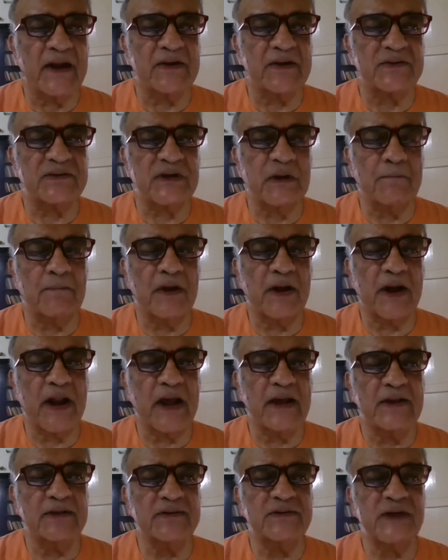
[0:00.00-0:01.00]
and
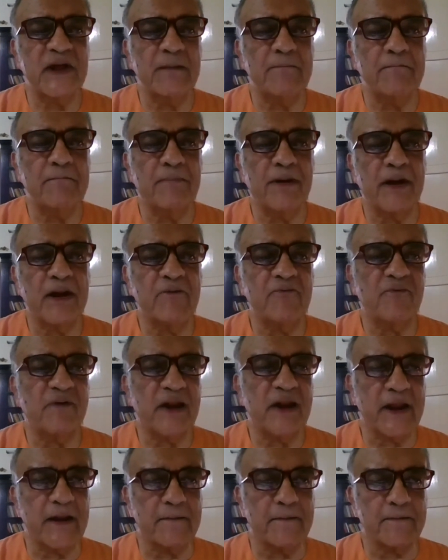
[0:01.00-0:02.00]
summarize them
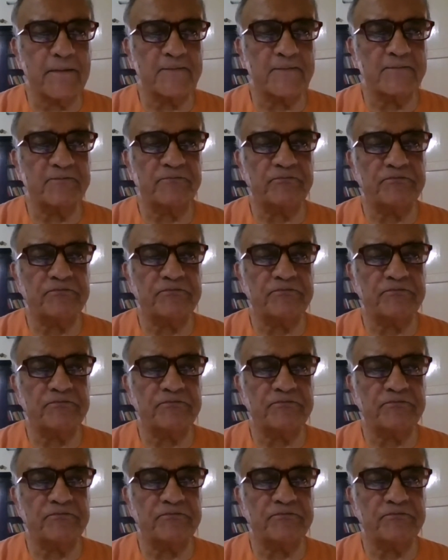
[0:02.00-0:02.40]
briefly.